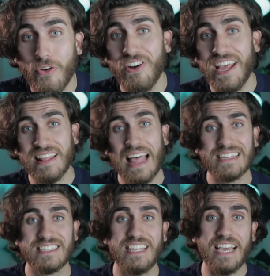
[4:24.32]
third and
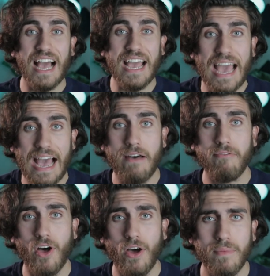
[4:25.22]
last thing I
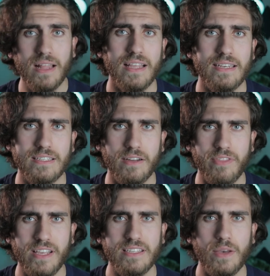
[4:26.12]
have on my list of
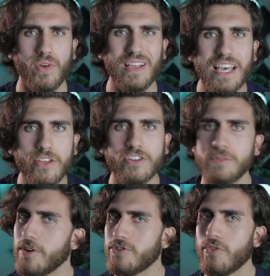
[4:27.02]
things that will kill your
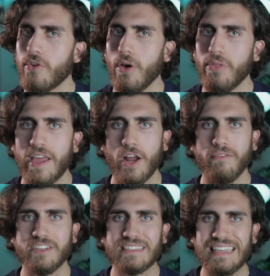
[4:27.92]
spiritual growth, and
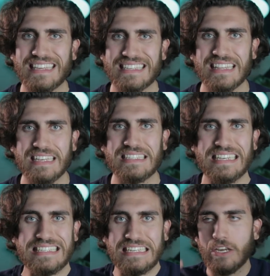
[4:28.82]
obviously this list
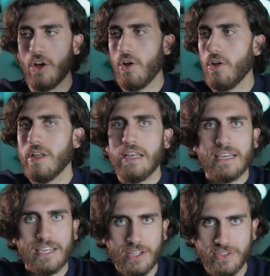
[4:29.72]
isn't all
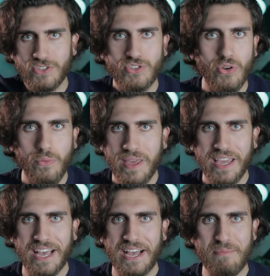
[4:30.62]

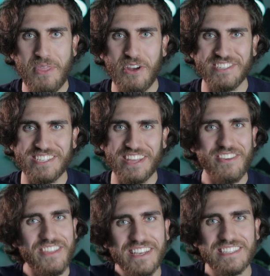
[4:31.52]
consuming, um, there's
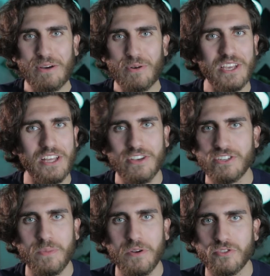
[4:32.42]
other things that will kill your
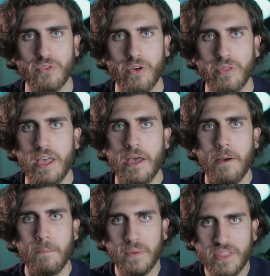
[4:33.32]
spiritual growth,
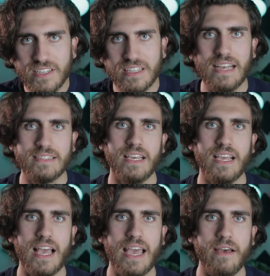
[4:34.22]
but this last
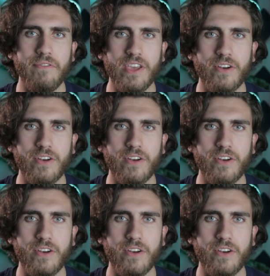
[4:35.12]
thing I have